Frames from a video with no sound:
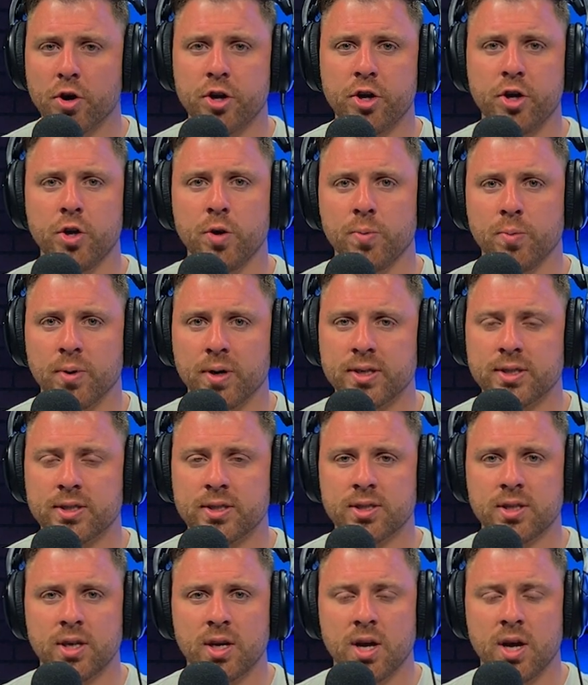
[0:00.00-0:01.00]

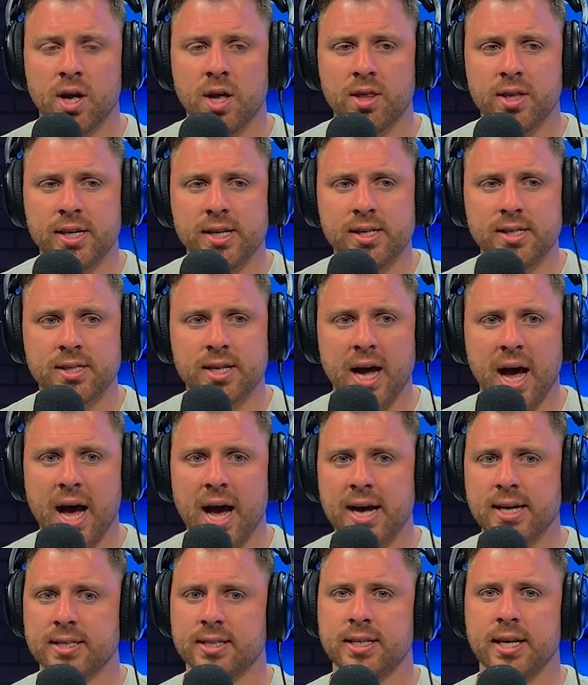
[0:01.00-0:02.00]
hubris. These
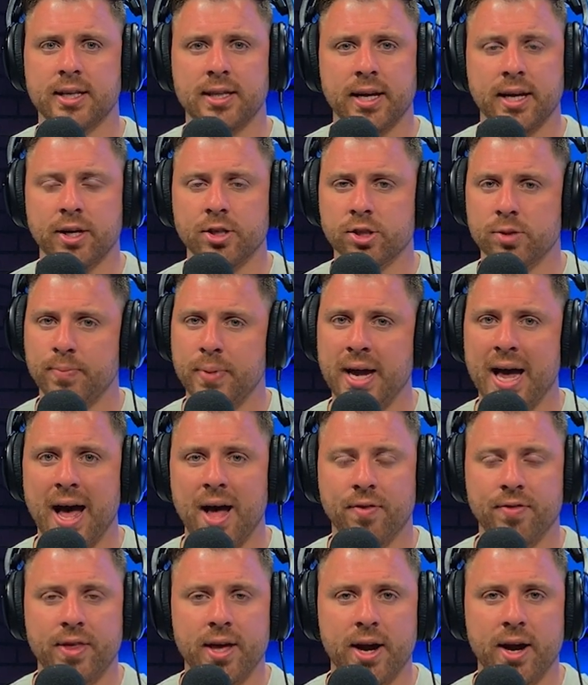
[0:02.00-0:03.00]
guys think they can just be
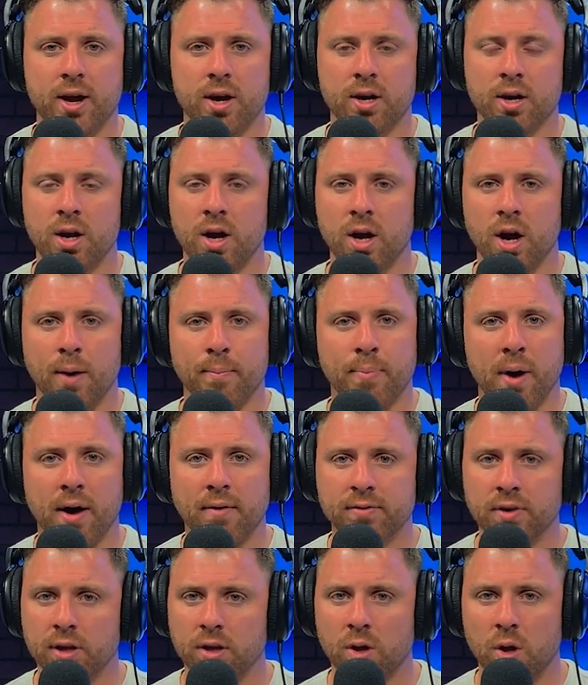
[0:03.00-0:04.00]
out there
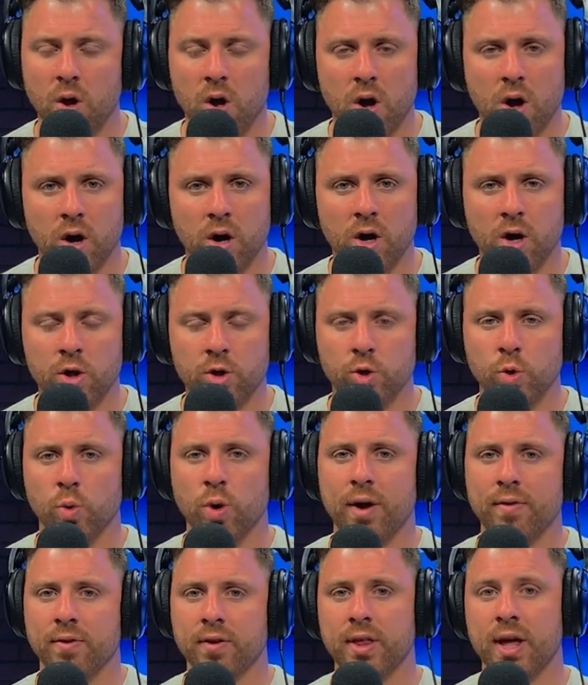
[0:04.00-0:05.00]
above the law, do
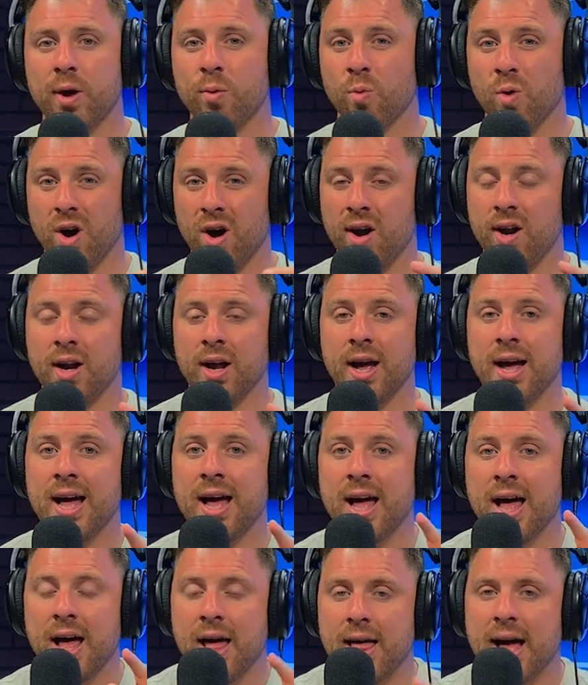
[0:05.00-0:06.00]
whatever they want.
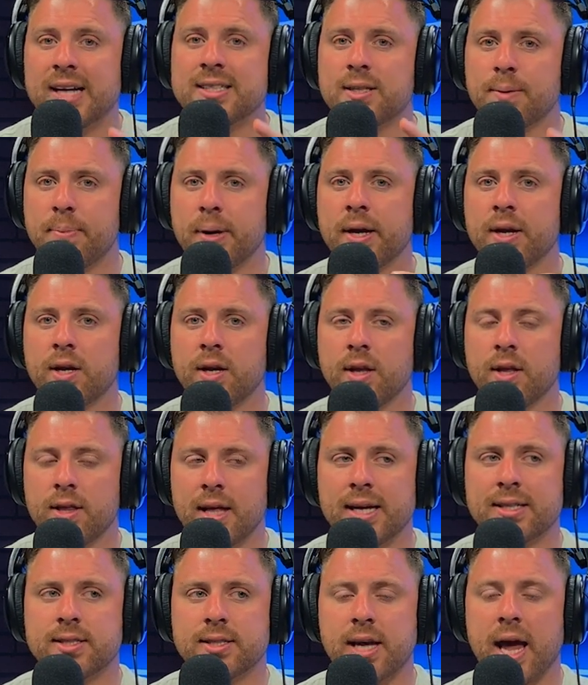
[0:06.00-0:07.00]
That's
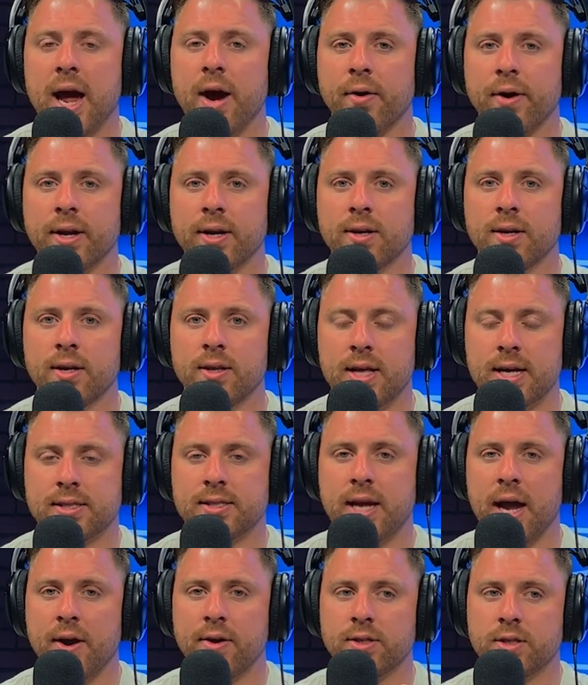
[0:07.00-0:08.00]
scary. That's
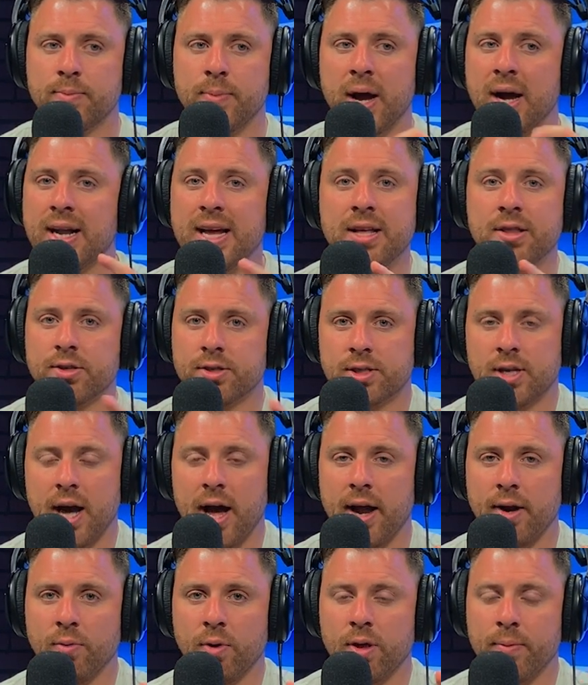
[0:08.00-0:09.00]
scary to me on either
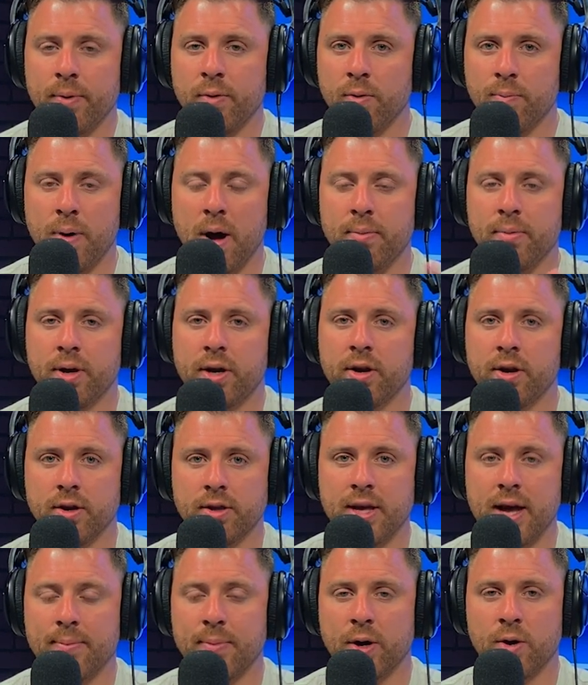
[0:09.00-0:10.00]
side, whether it be Republican or
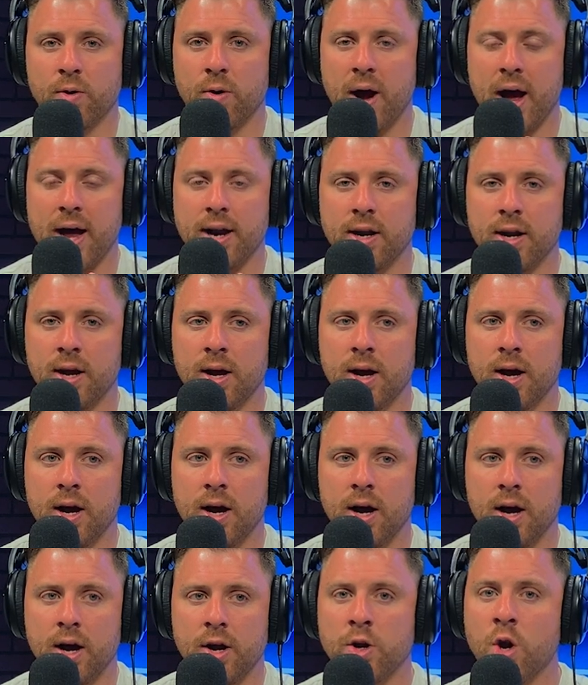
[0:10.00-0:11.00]
Democrat.
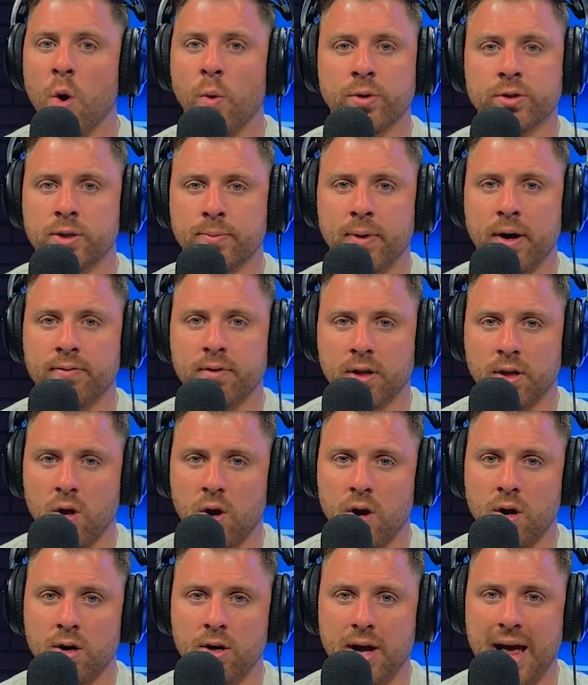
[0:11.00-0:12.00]
No one's above the
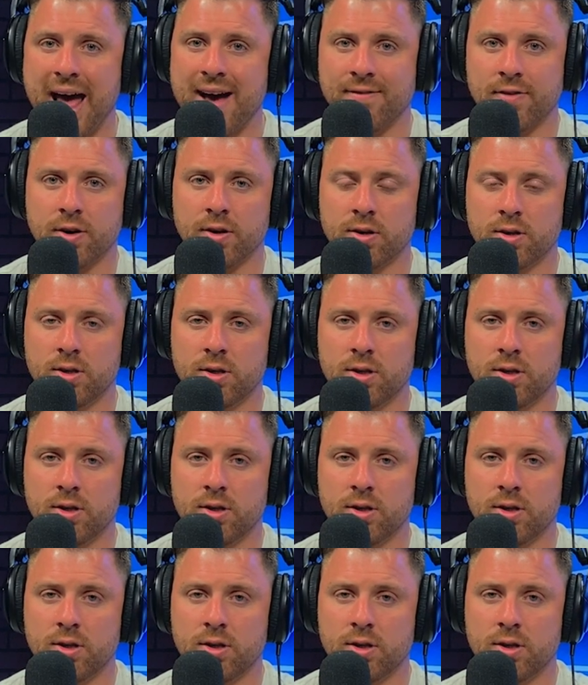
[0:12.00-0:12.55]
law ever.